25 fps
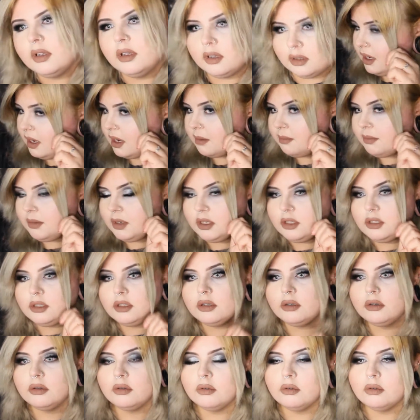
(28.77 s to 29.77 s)
I think I'm gonna
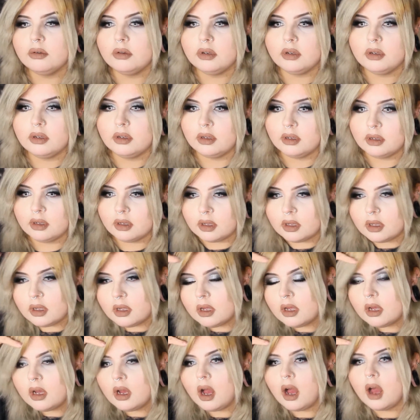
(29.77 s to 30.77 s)
do
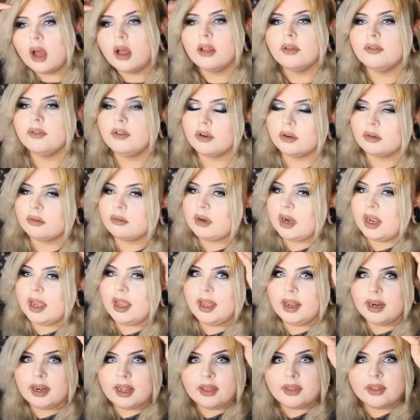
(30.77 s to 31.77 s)
all of it
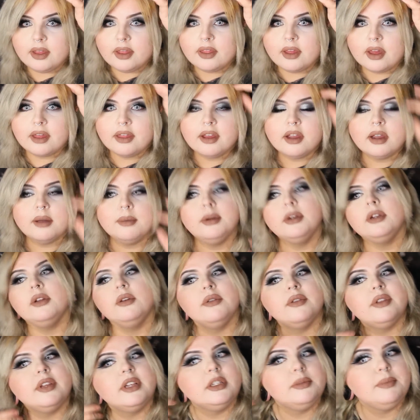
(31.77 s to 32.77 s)
red, and then I think I'm gonna
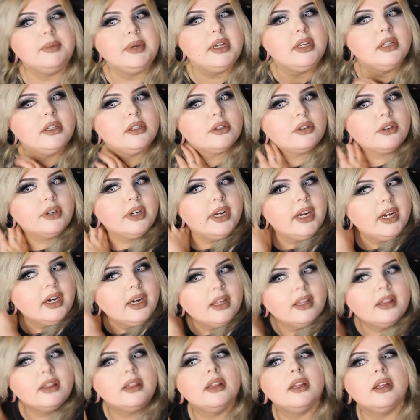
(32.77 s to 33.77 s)
do this piece green
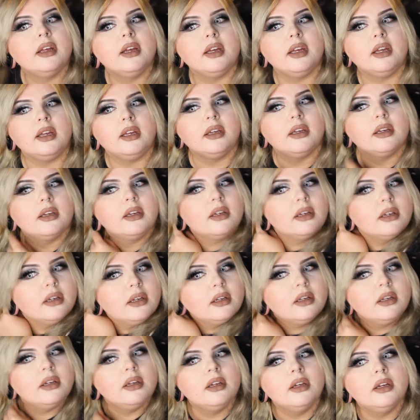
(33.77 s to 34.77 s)
and like
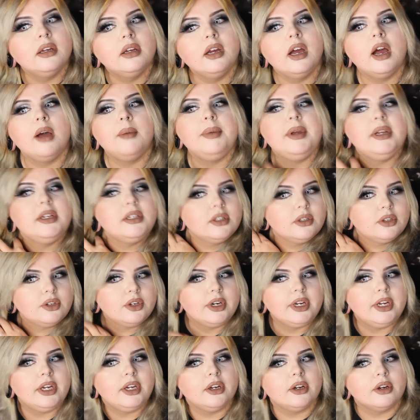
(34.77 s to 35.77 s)
a piece under
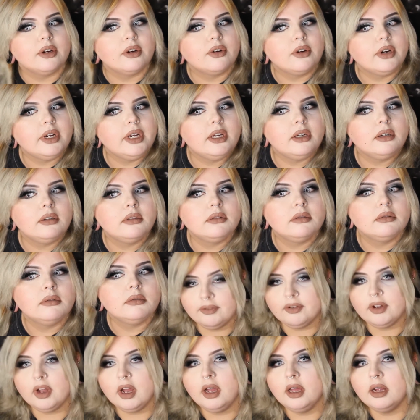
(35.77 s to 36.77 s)
here green.
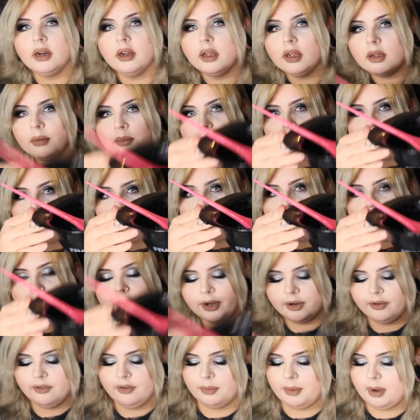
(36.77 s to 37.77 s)
I've got my bowl
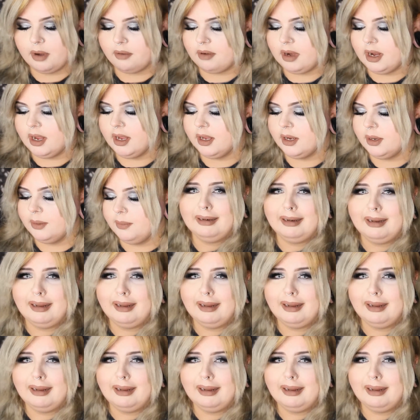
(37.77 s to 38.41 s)
here for my red.